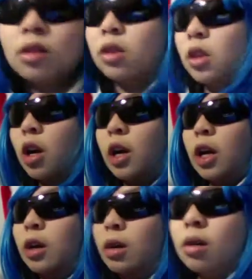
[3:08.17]
sorry,
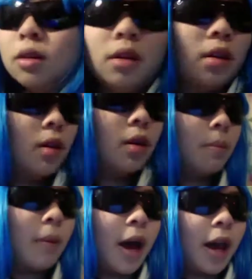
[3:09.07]

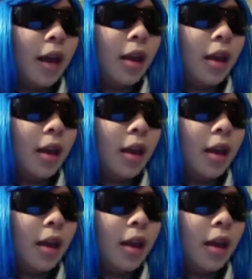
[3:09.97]
bye.